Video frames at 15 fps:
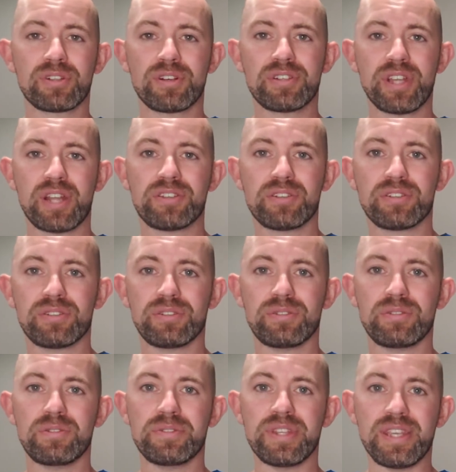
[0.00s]
our attention
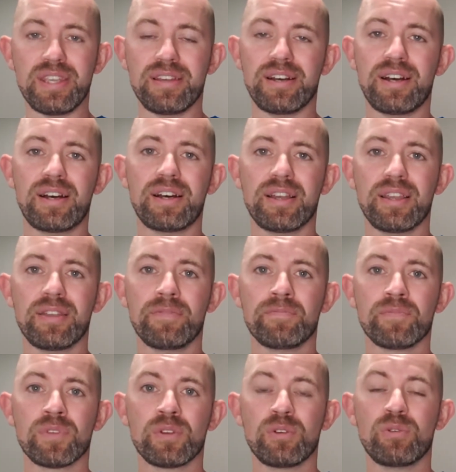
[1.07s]
to the eye,
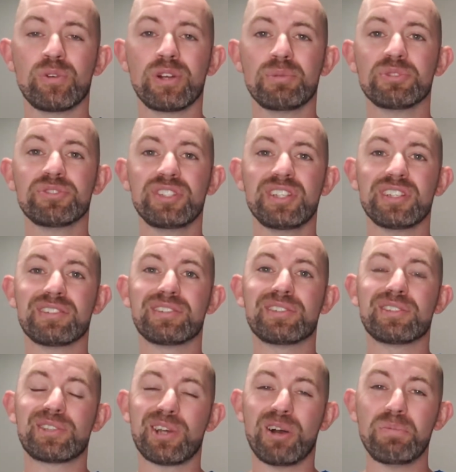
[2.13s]
we will see a
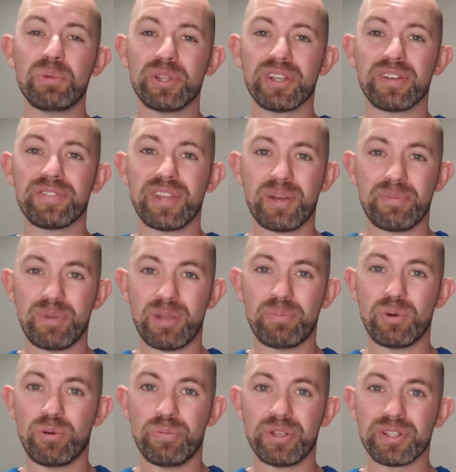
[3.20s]
doubling of that
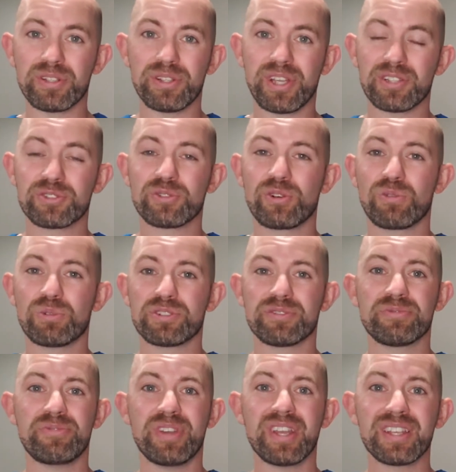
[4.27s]
meibomian gland score, which is
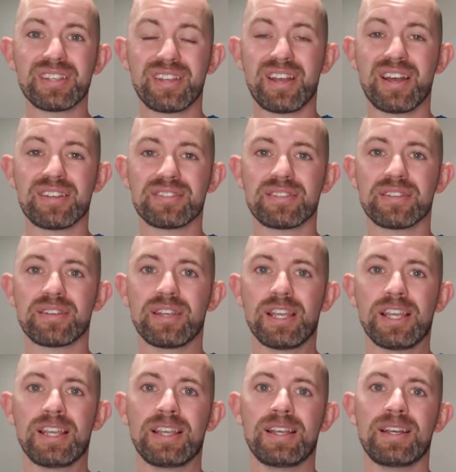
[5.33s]
fantastic,
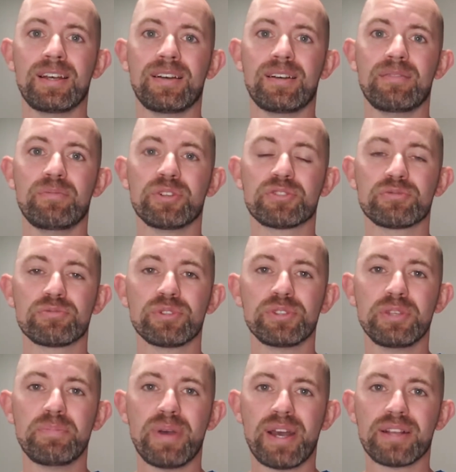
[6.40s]
which
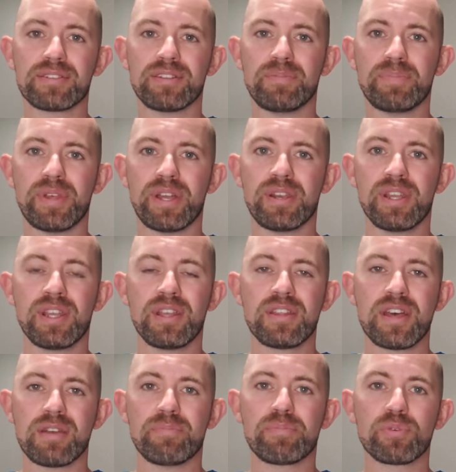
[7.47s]
really backs up that
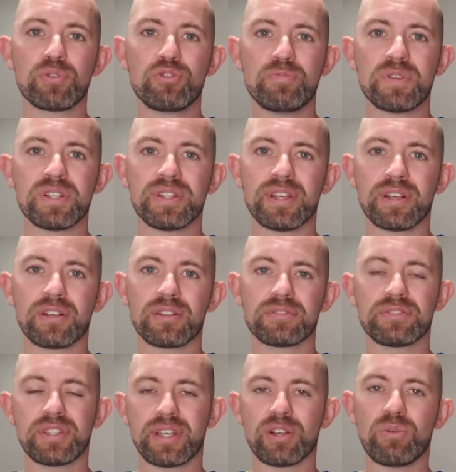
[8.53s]
improvement in that,
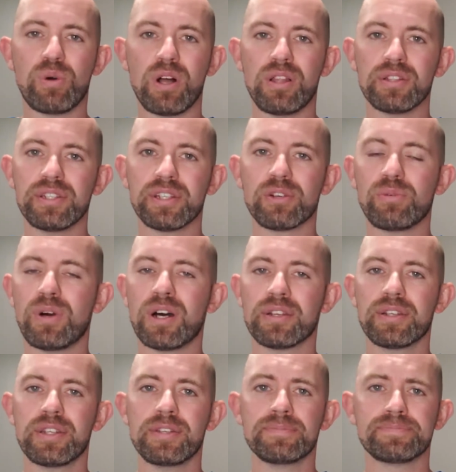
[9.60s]
say, that quality and
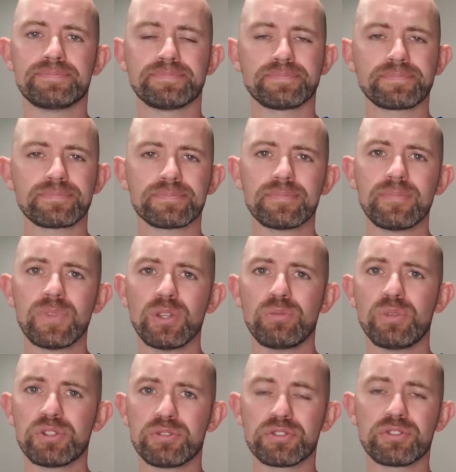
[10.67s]
quantity,
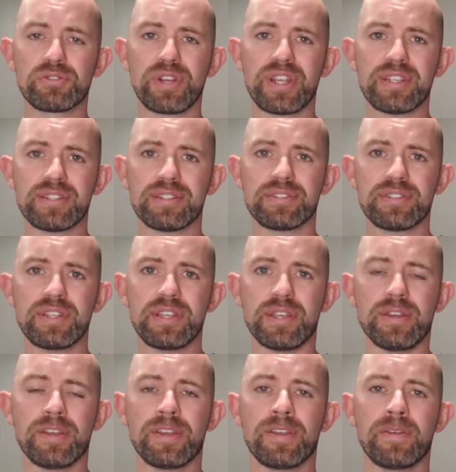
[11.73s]
which was great to see.